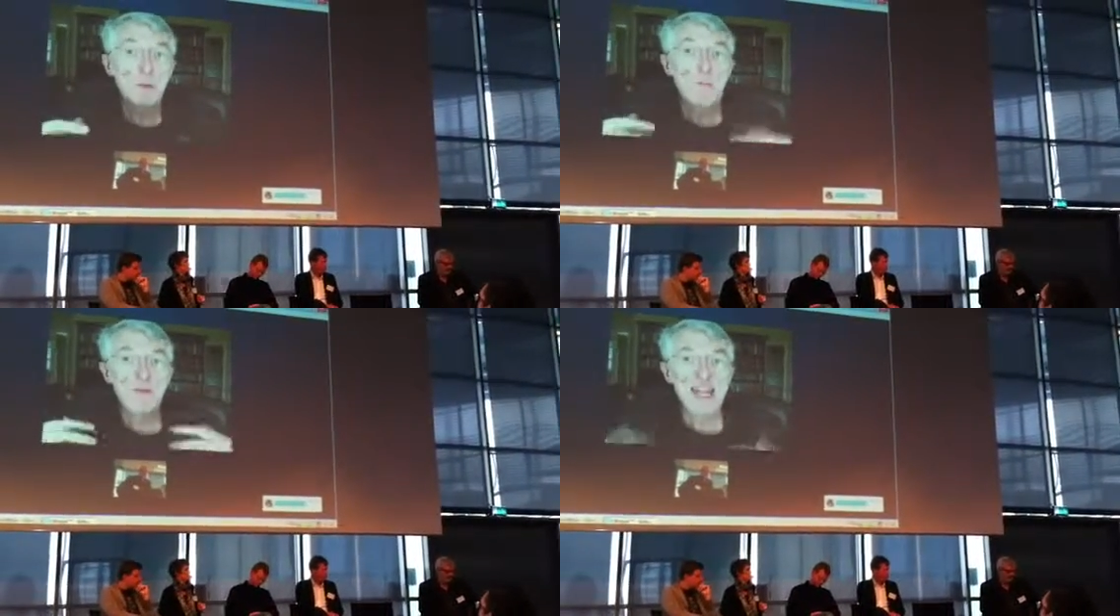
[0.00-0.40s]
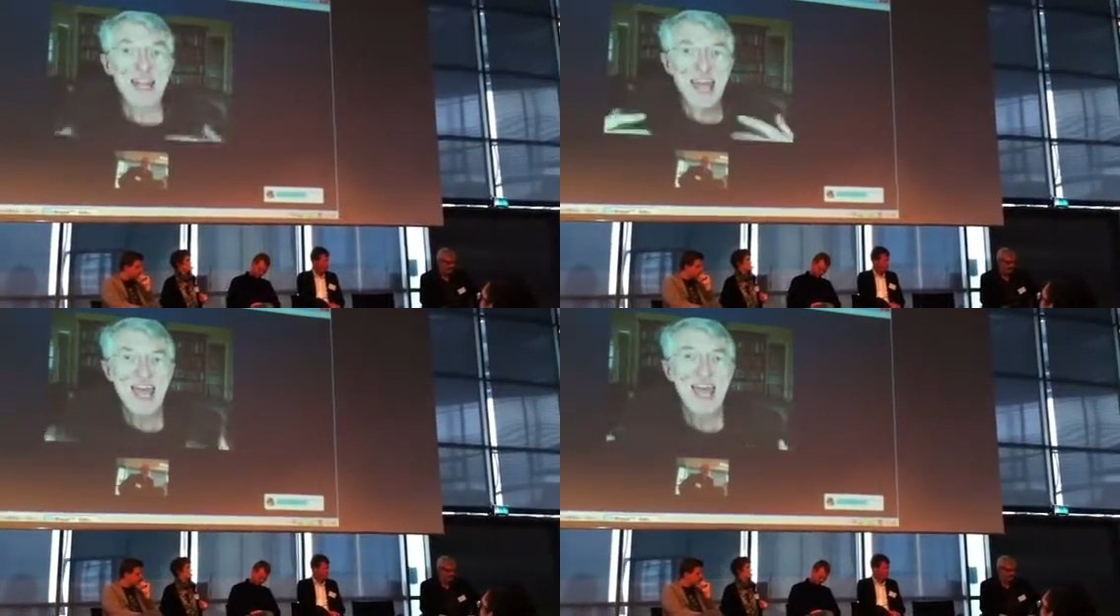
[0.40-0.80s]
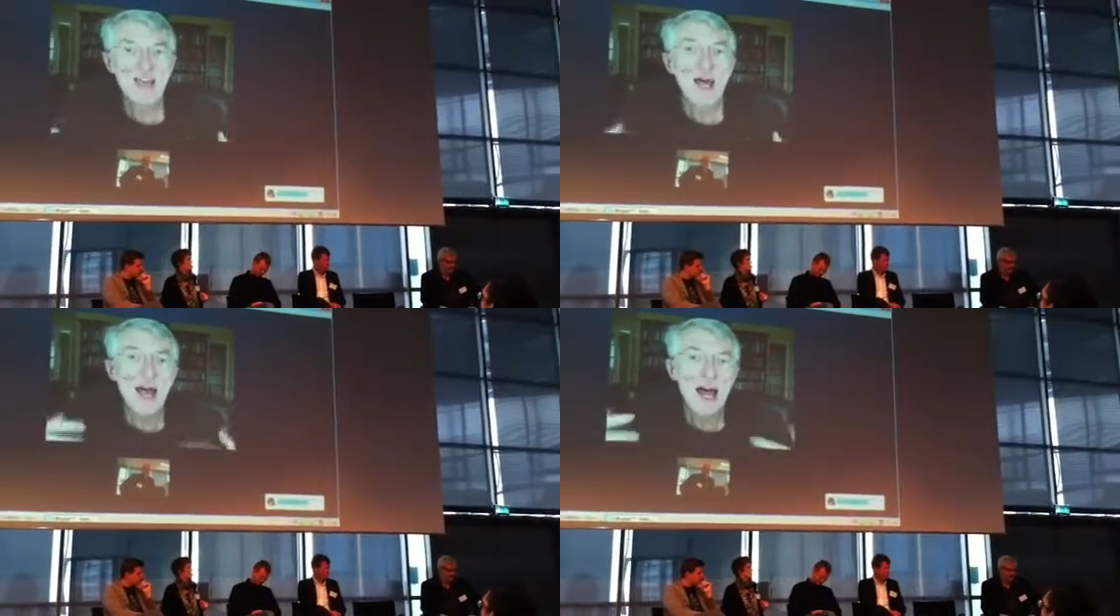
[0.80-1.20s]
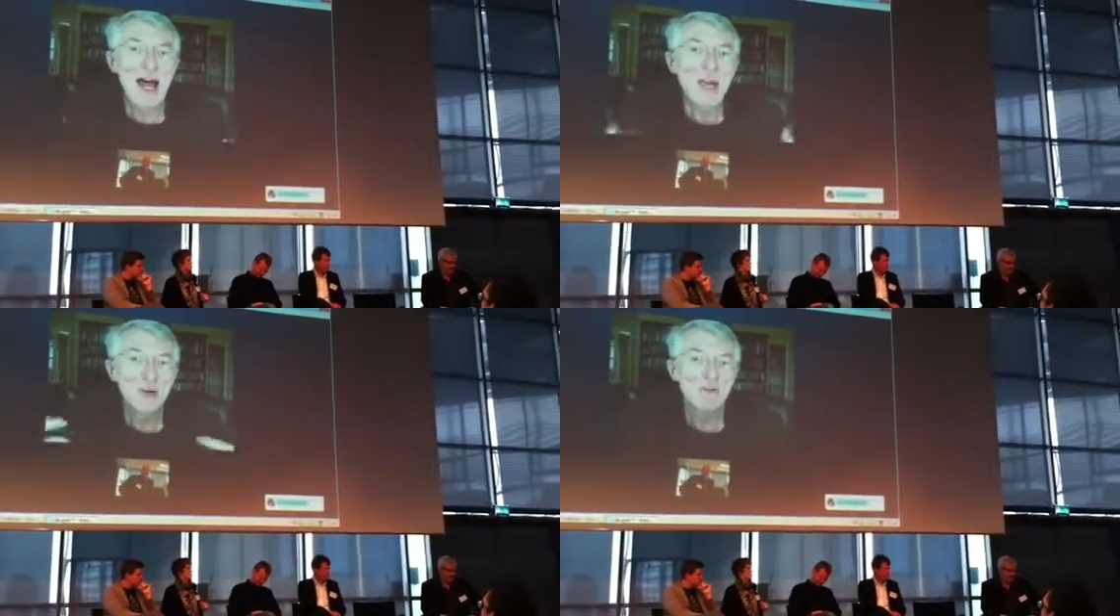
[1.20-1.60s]
but then add
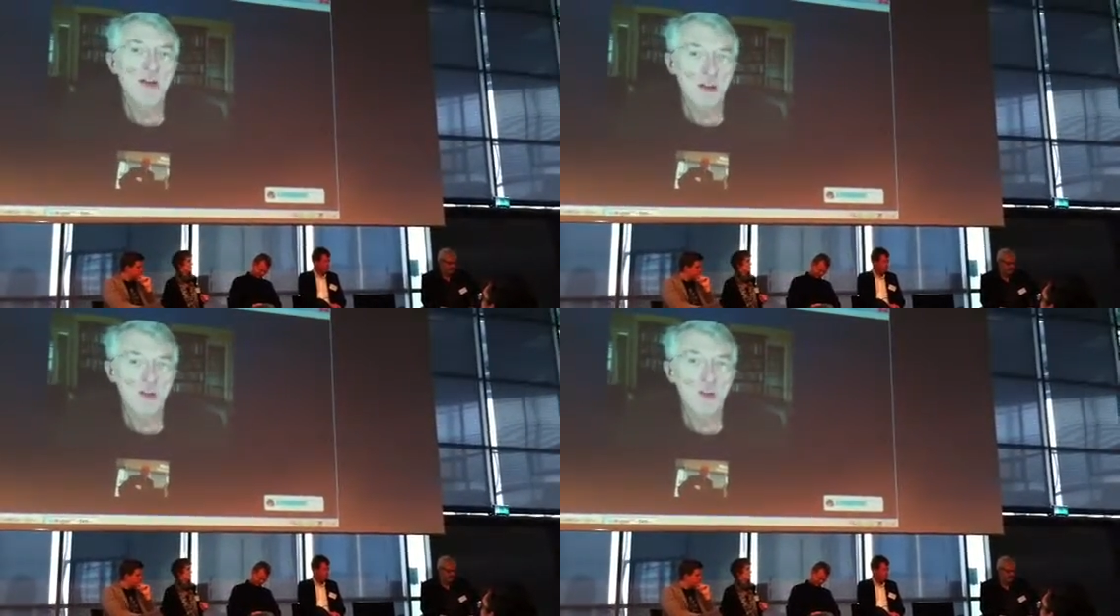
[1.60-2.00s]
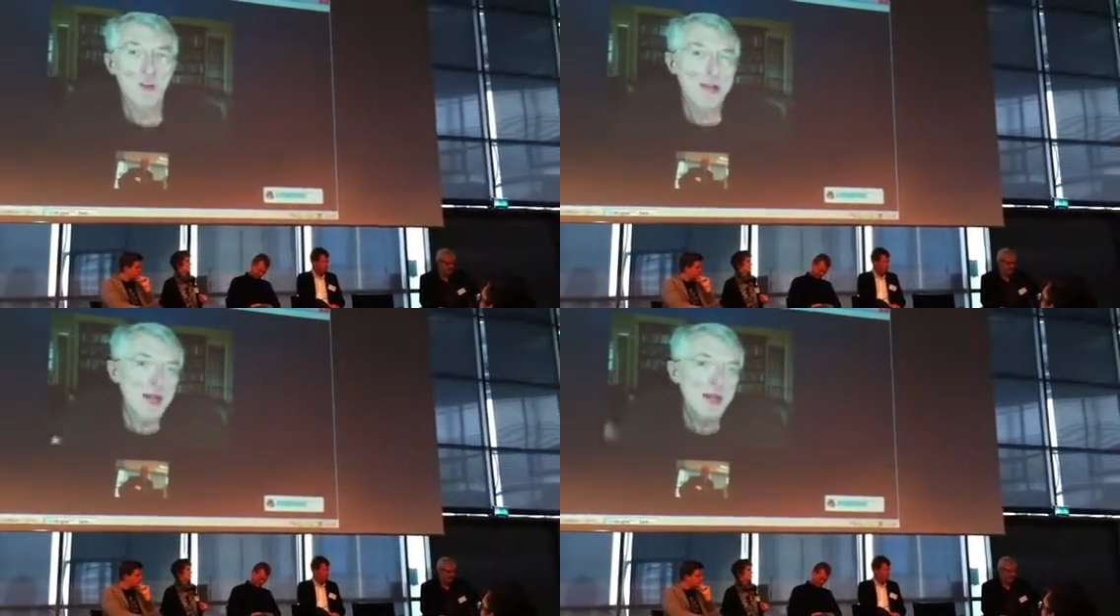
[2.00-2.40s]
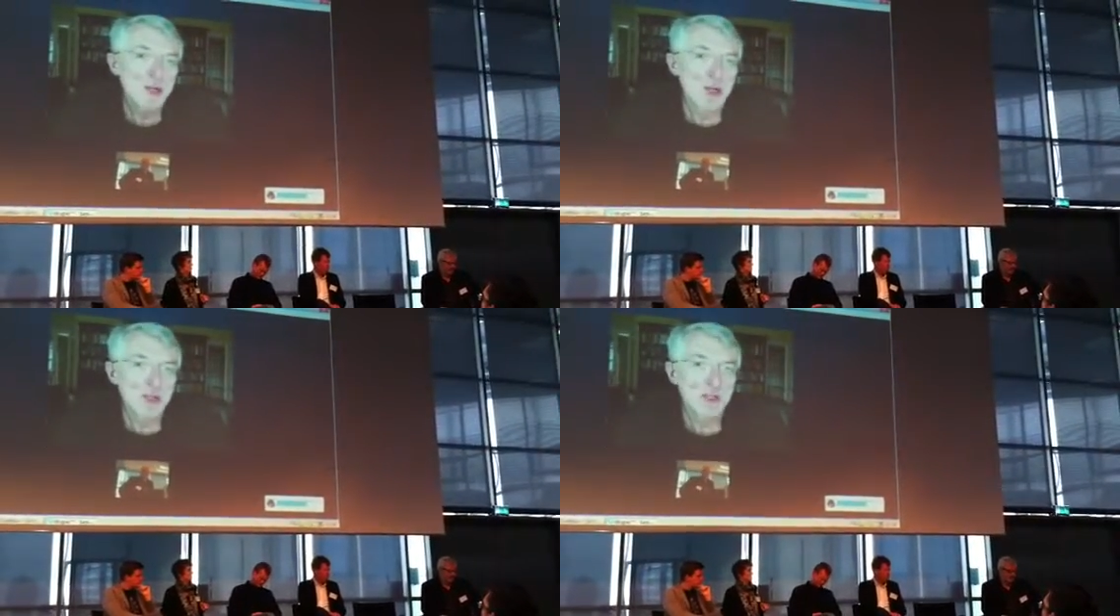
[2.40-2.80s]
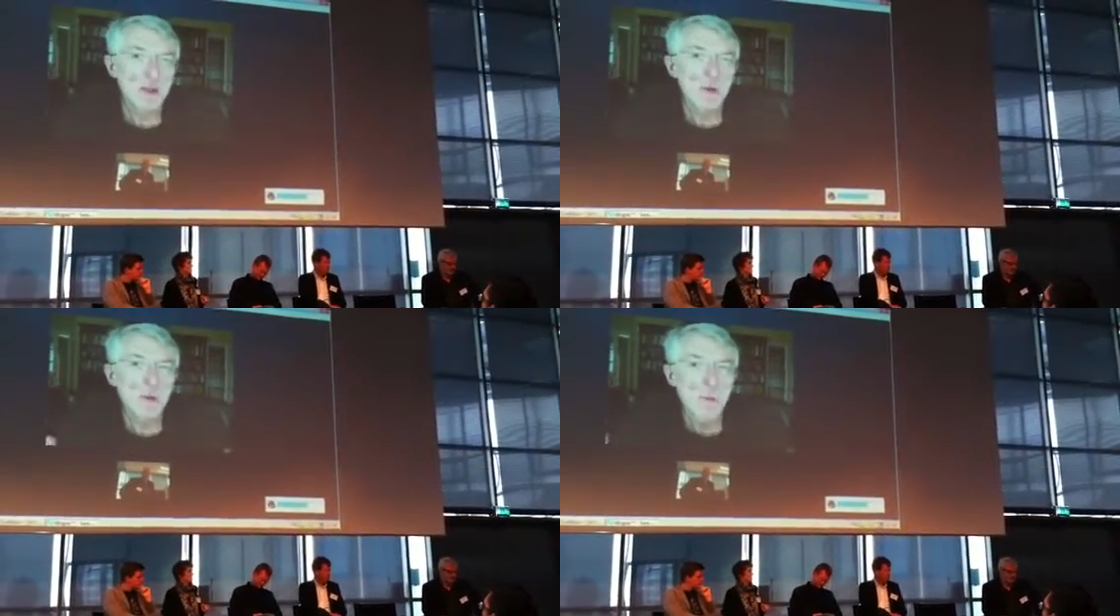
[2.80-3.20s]
high value and not just
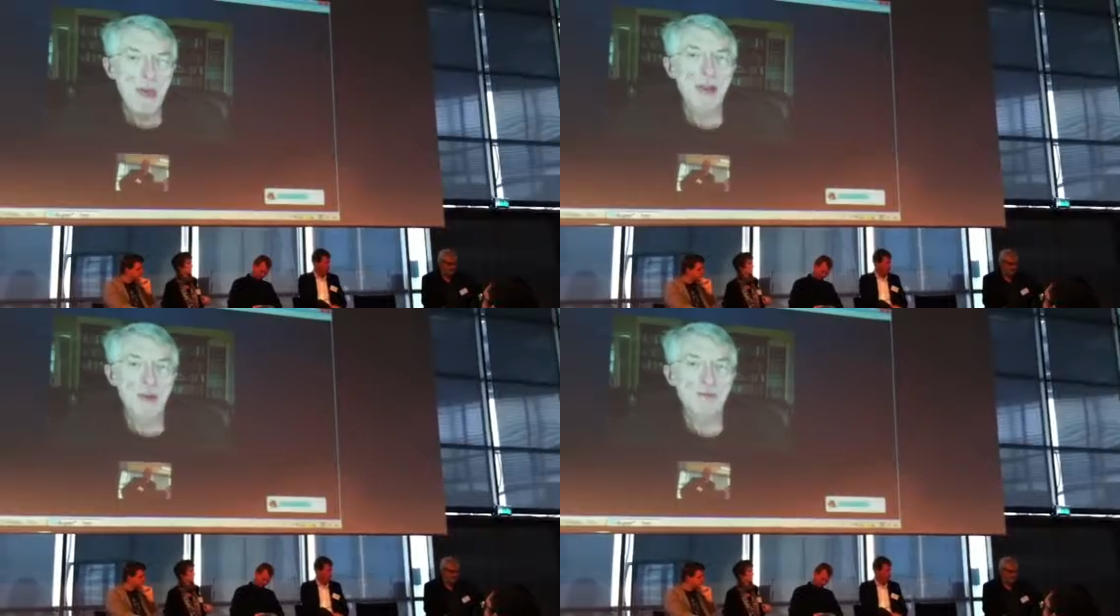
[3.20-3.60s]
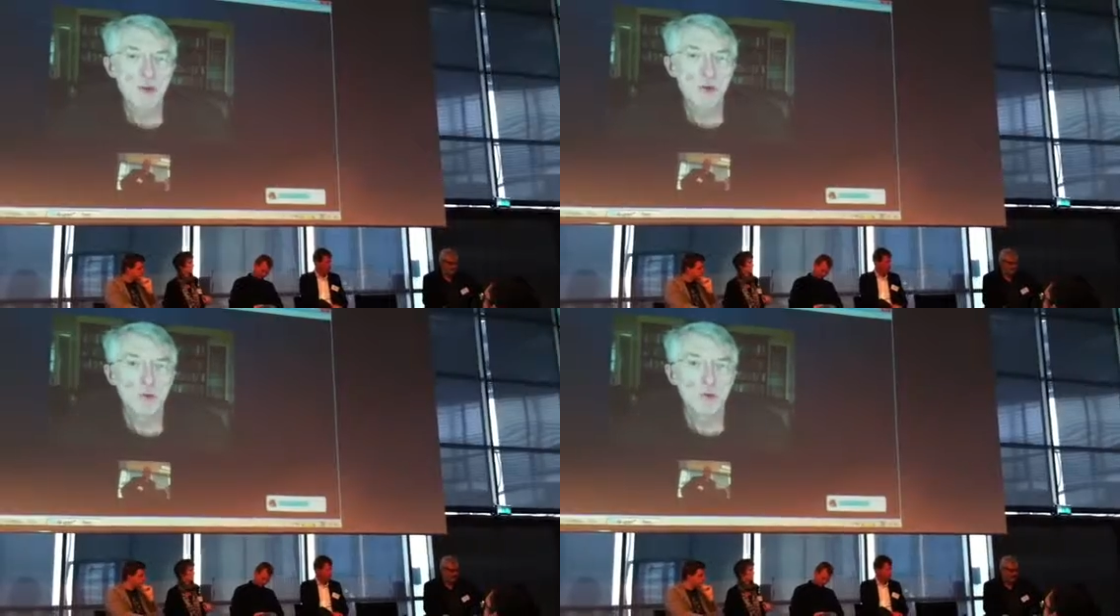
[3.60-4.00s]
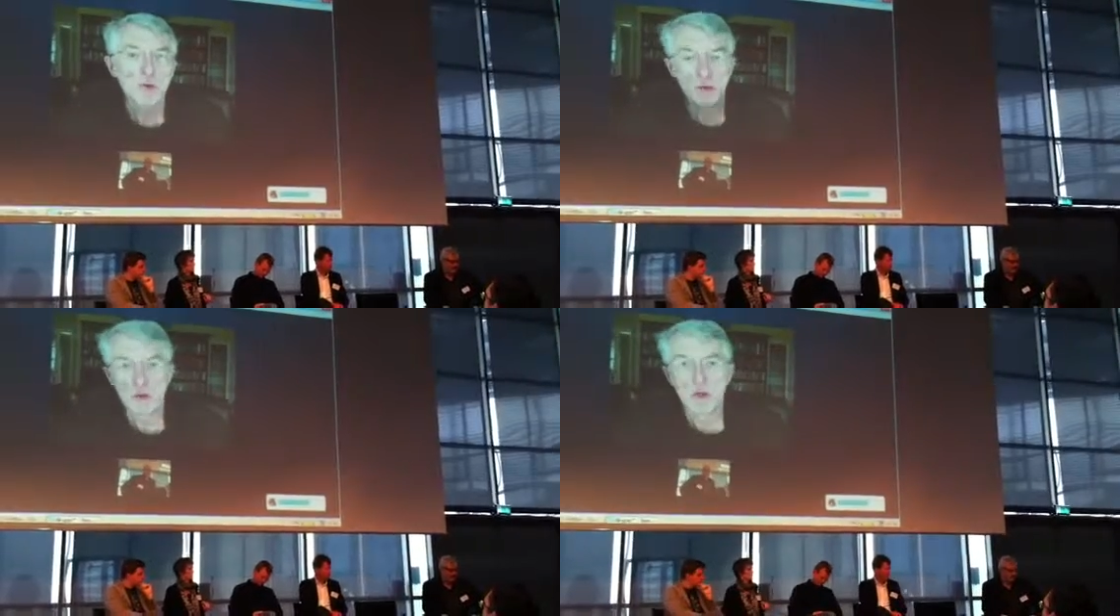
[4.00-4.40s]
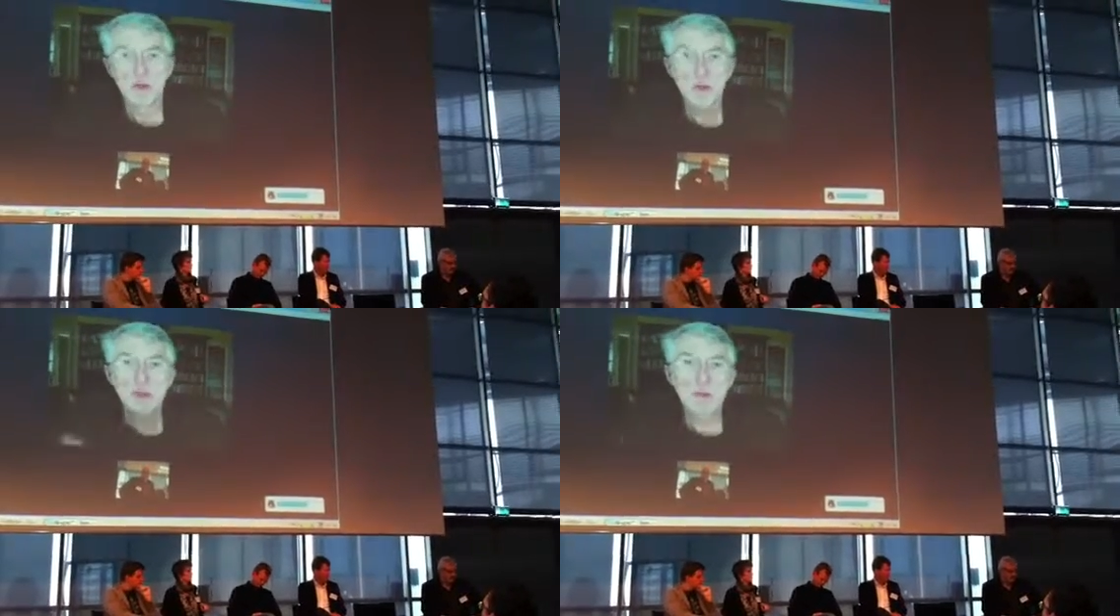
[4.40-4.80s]
repetitive.
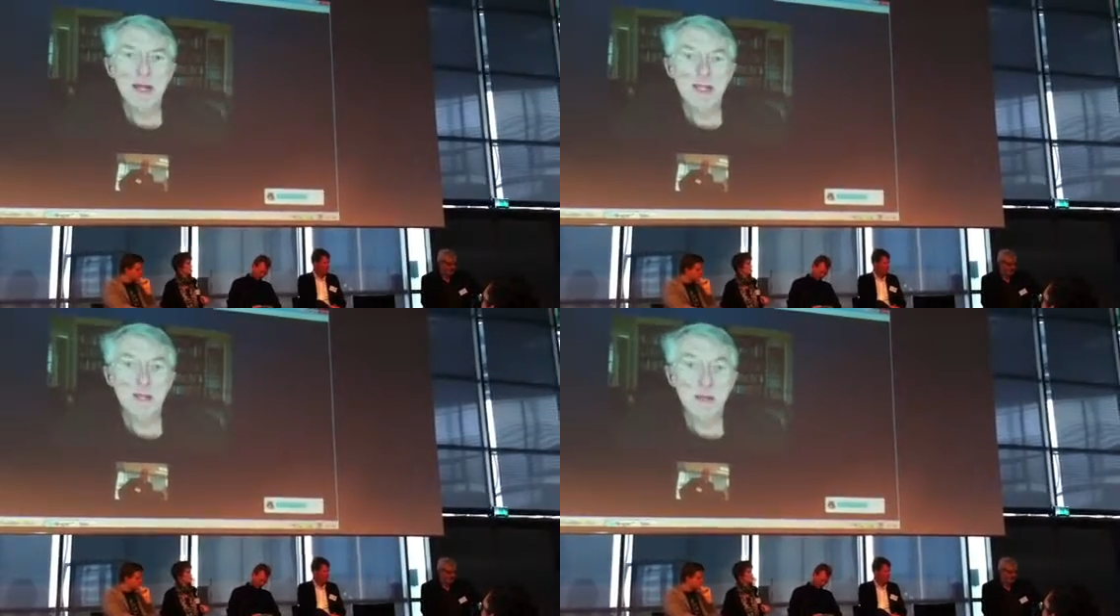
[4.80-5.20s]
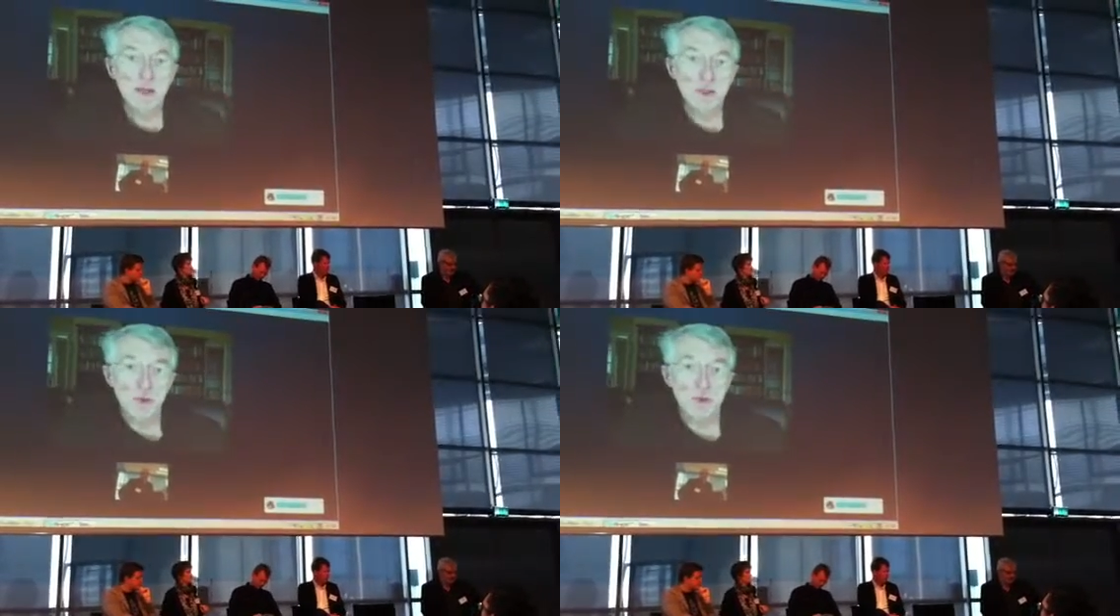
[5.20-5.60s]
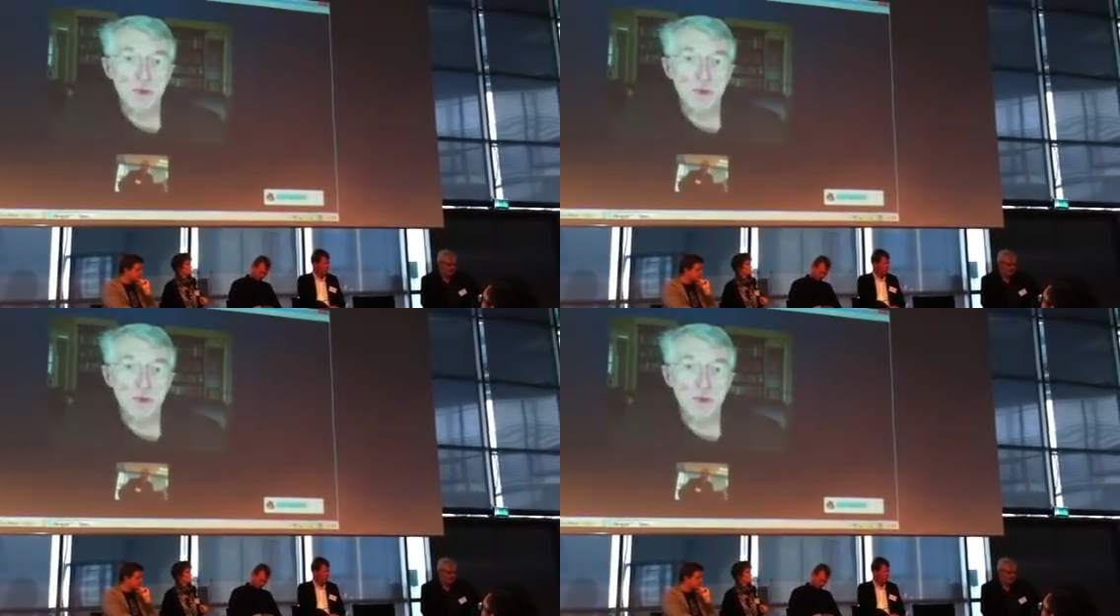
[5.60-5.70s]
That's what I tell my students.